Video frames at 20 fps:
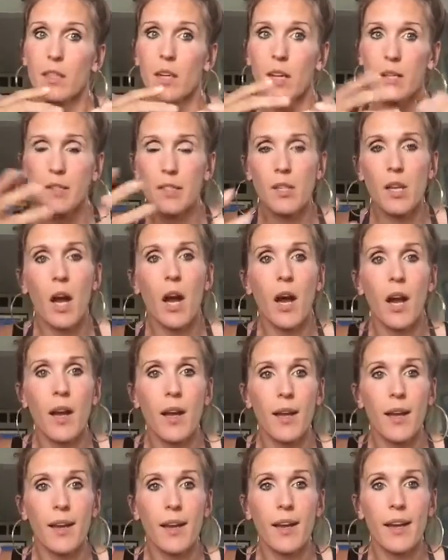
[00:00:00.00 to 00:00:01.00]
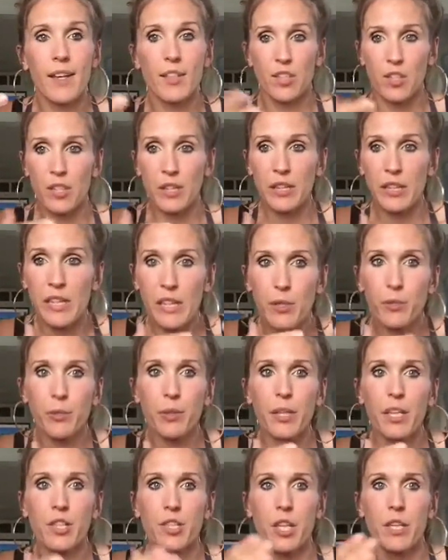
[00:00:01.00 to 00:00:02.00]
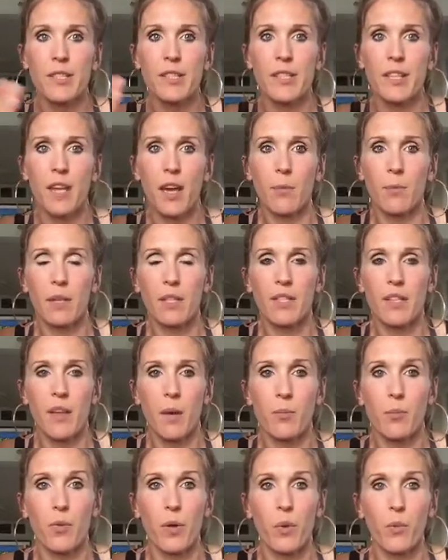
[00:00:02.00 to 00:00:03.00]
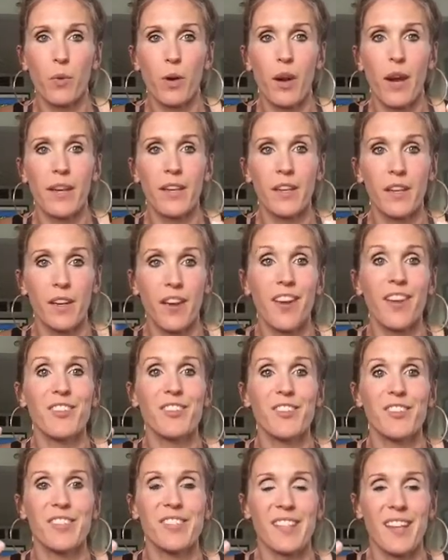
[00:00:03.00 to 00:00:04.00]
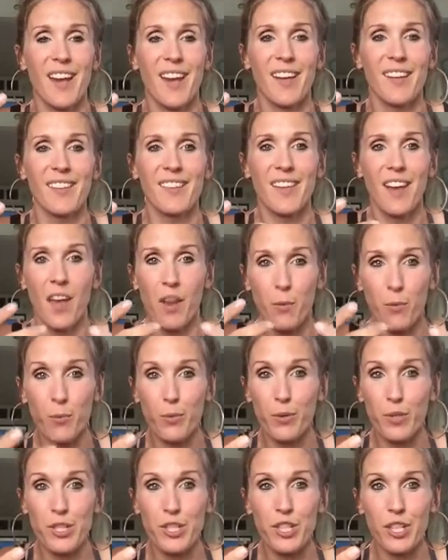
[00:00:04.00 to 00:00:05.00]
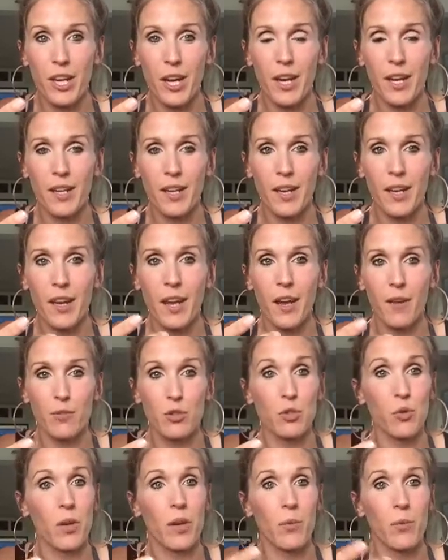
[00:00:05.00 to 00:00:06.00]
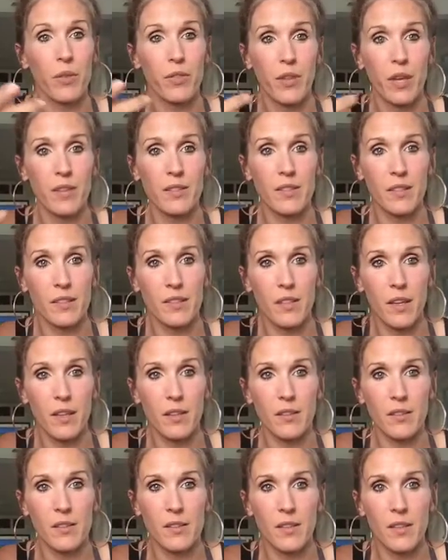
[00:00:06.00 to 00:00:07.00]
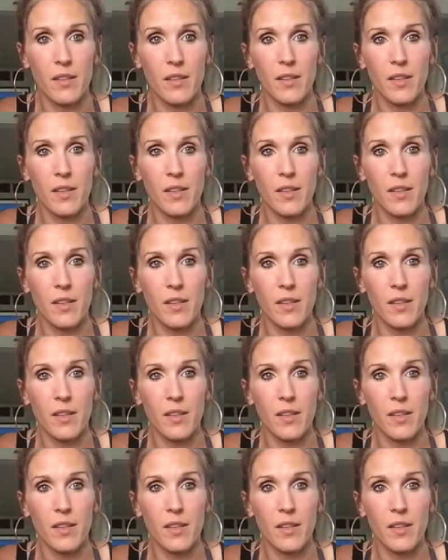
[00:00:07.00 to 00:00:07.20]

it's literally just to get me to that point where I can understand and appreciate and have joy with that success.